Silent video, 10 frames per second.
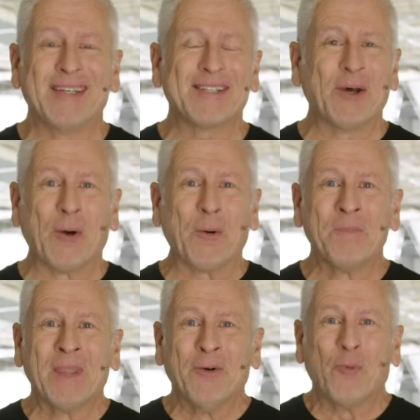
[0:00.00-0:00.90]
So,
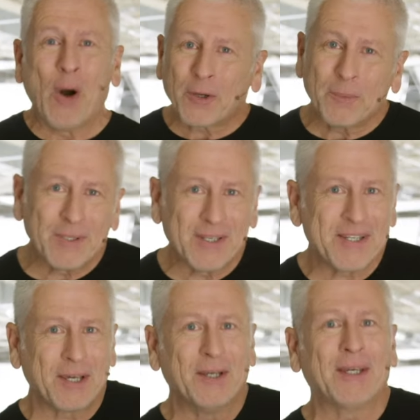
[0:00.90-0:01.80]
welcome to the
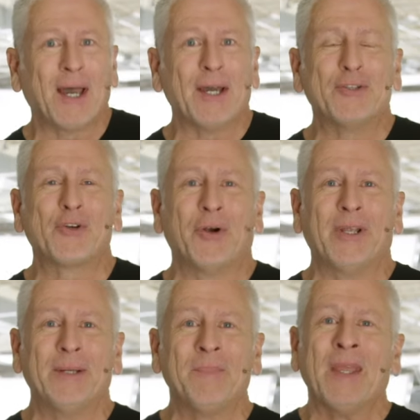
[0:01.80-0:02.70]
study guide
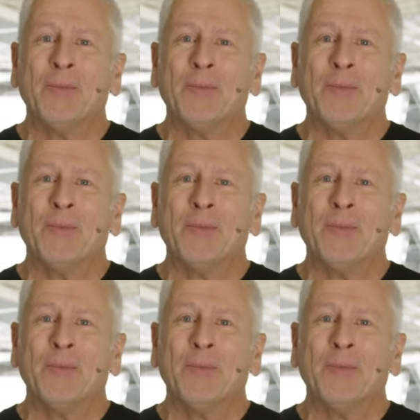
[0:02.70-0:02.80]
journey.